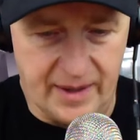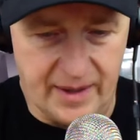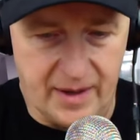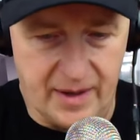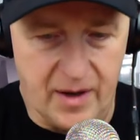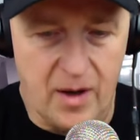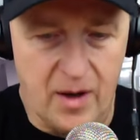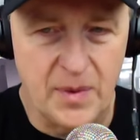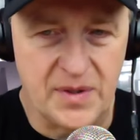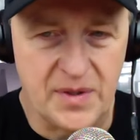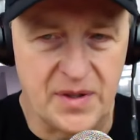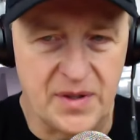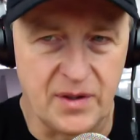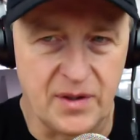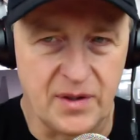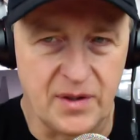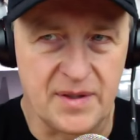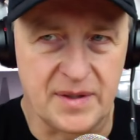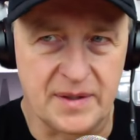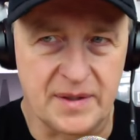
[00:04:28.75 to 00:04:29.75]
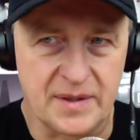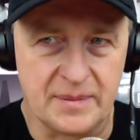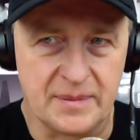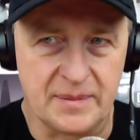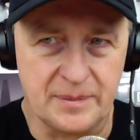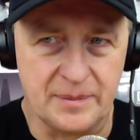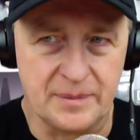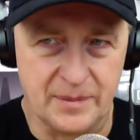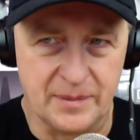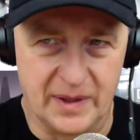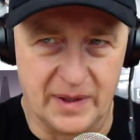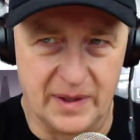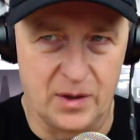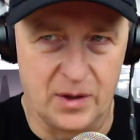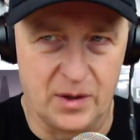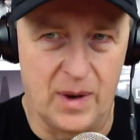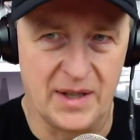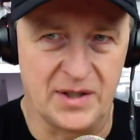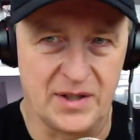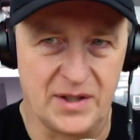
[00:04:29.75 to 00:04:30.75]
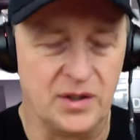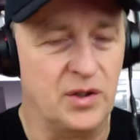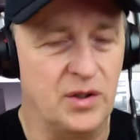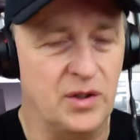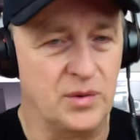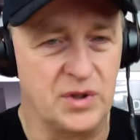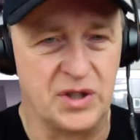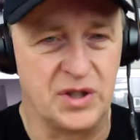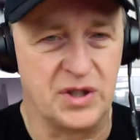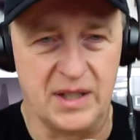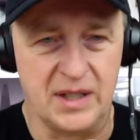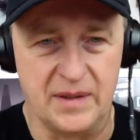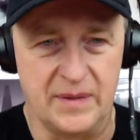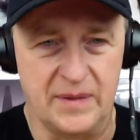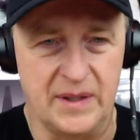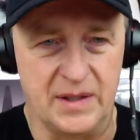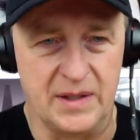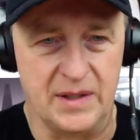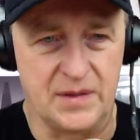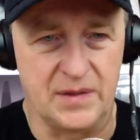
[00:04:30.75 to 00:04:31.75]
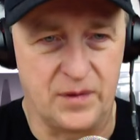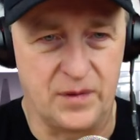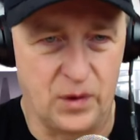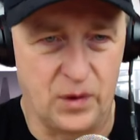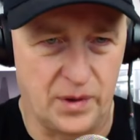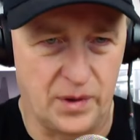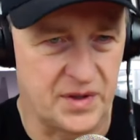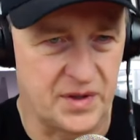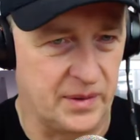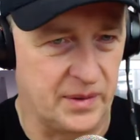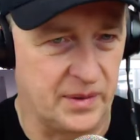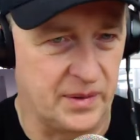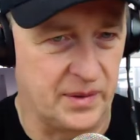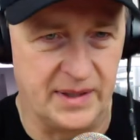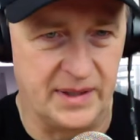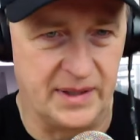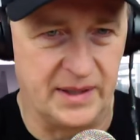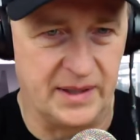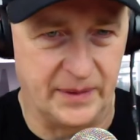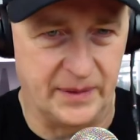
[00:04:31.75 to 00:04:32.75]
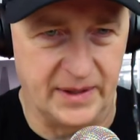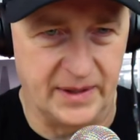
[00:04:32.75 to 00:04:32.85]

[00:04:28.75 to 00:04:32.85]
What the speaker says: It almost looks like you're watching huge TVs, Florida screen TVs.